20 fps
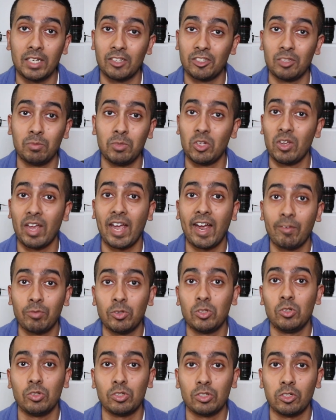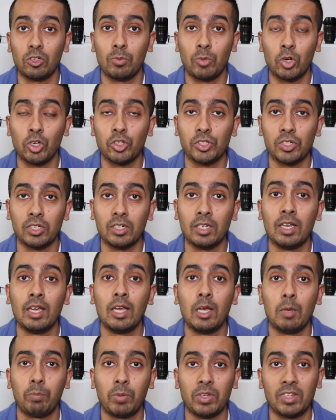Doesn't mean you have to use slow motion,
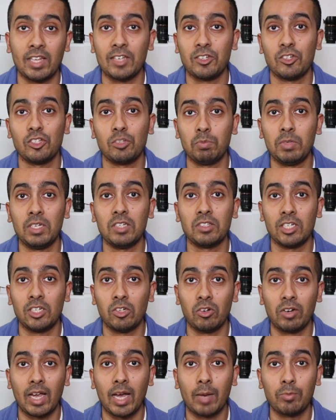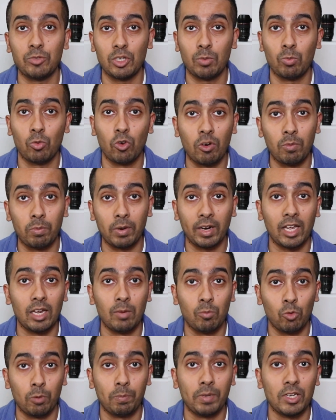but that just means that you're capturing more,
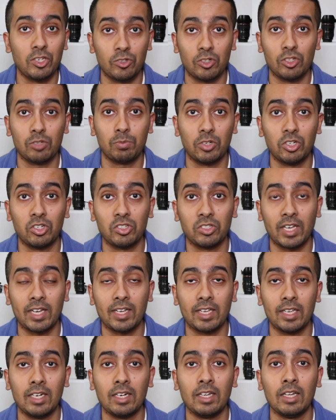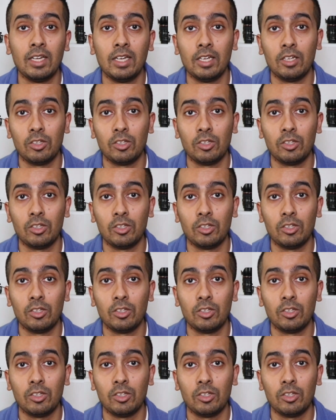again, more pictures per second.